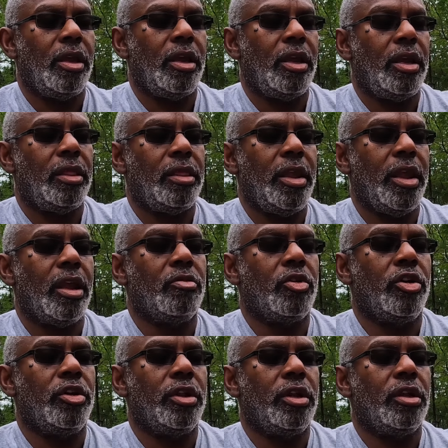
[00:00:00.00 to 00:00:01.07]
and I think
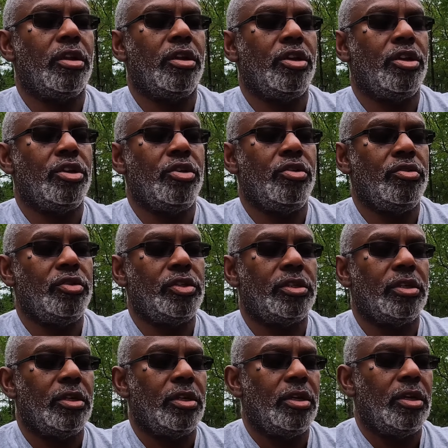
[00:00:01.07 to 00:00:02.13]
I'm going to
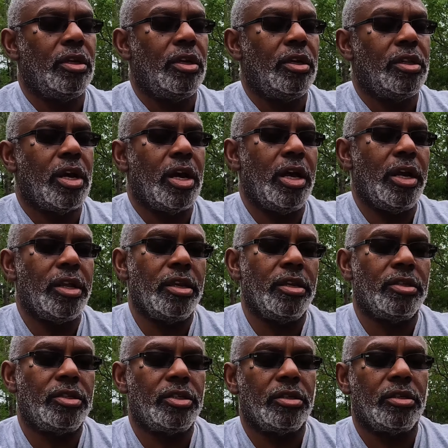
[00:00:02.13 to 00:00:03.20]
use the
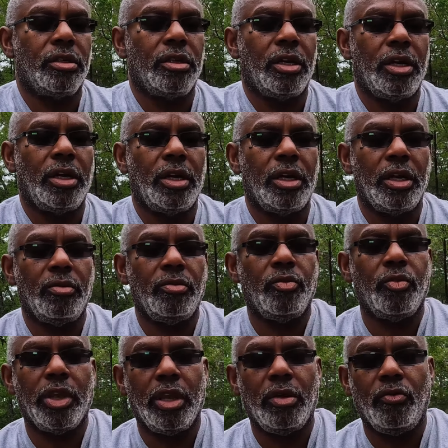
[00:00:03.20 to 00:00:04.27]
onions
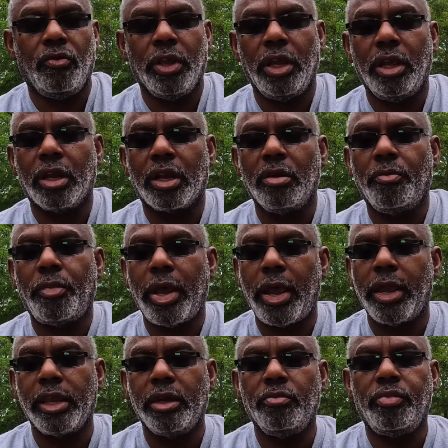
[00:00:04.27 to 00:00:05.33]
in
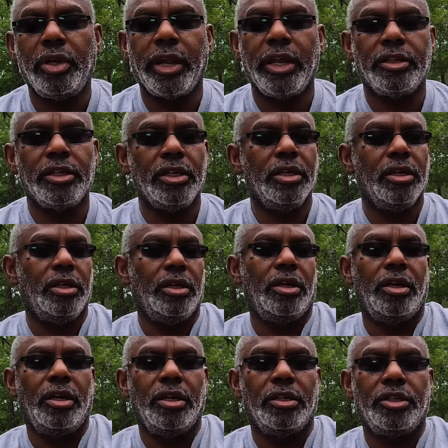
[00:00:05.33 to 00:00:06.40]
companion planting
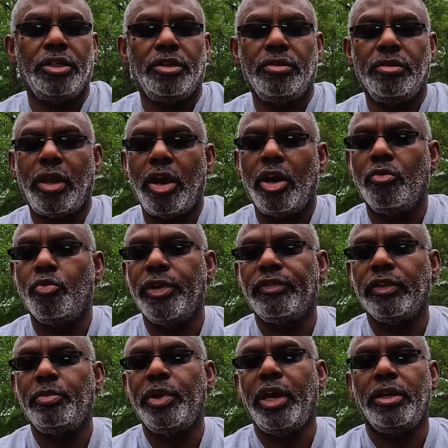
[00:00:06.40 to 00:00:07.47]
to help
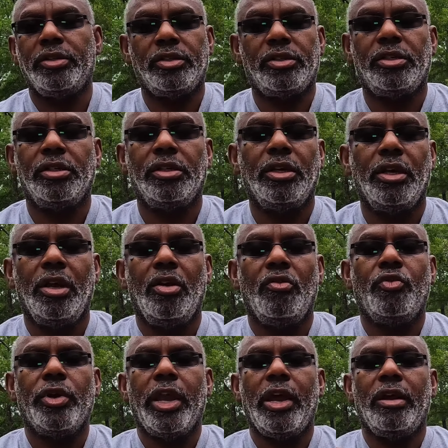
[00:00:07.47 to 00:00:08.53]
with the pest.
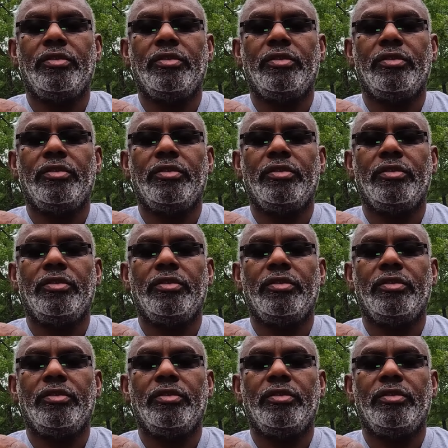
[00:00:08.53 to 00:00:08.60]
We